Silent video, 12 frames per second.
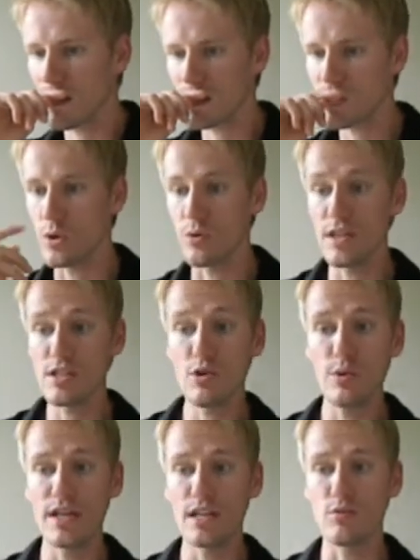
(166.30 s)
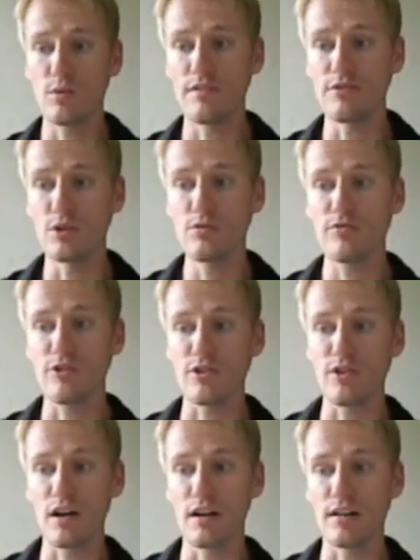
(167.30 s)
So this created revenue
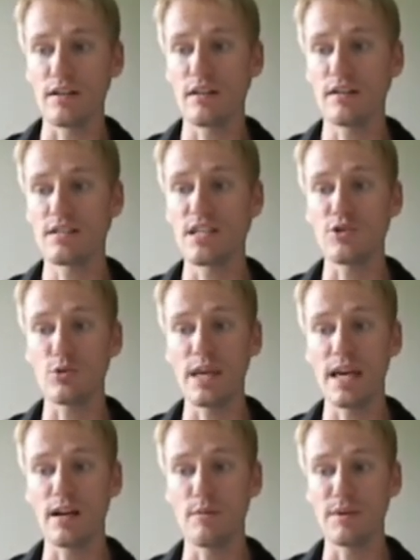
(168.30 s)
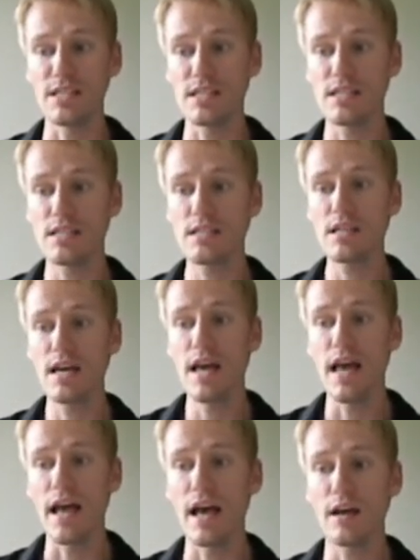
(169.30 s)
for central Canada businesses
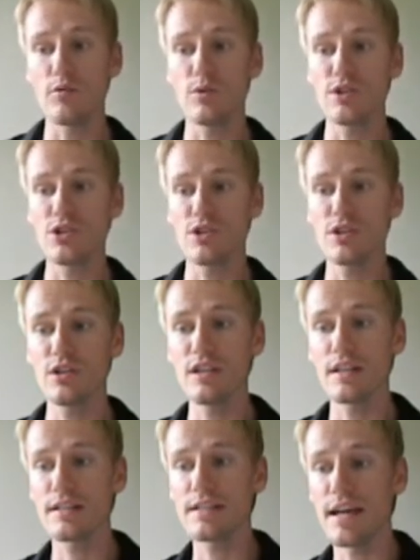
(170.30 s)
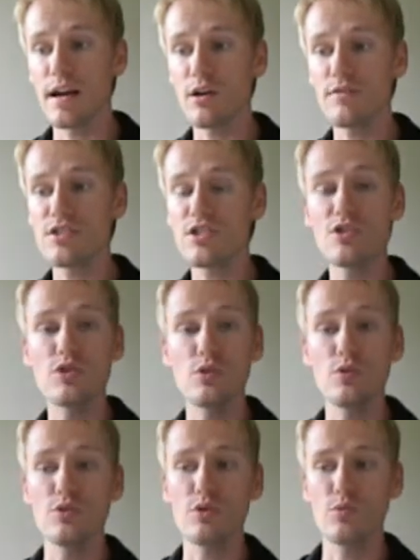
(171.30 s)
and returned tariffs
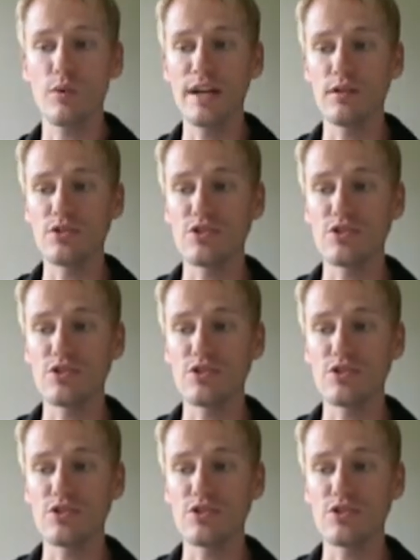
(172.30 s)
to the rail.